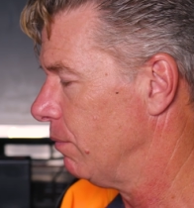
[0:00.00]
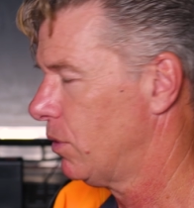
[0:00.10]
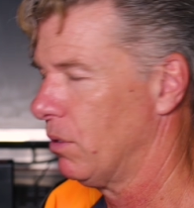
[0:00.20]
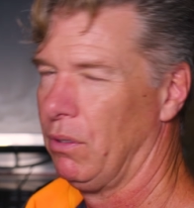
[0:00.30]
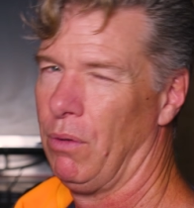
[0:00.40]

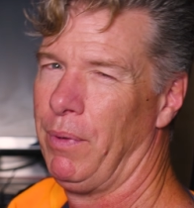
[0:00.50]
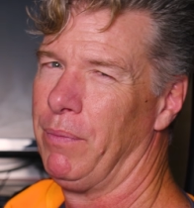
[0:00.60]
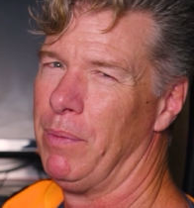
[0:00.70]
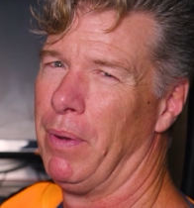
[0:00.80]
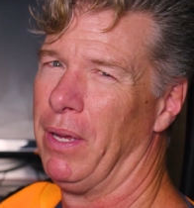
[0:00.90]
So don't make
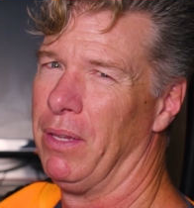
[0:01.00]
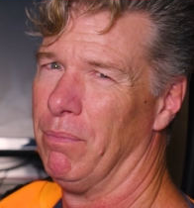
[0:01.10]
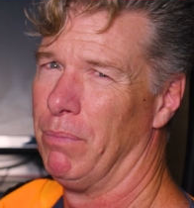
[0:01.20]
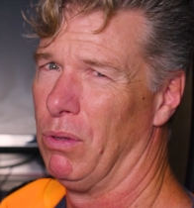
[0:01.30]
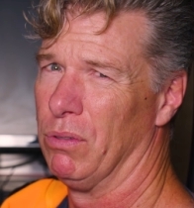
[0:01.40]
me buy the
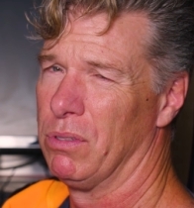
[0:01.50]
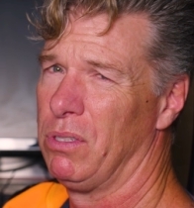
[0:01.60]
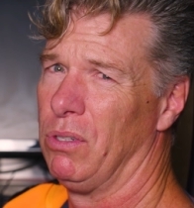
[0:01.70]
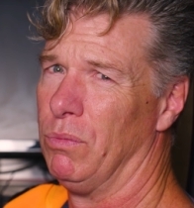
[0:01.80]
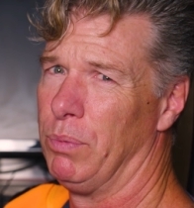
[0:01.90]
bolts
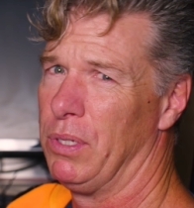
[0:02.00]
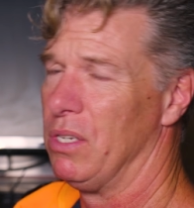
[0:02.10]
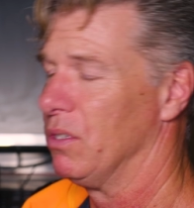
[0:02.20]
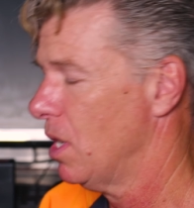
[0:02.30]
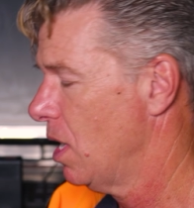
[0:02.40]
too,
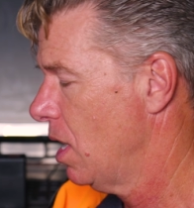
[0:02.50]
please.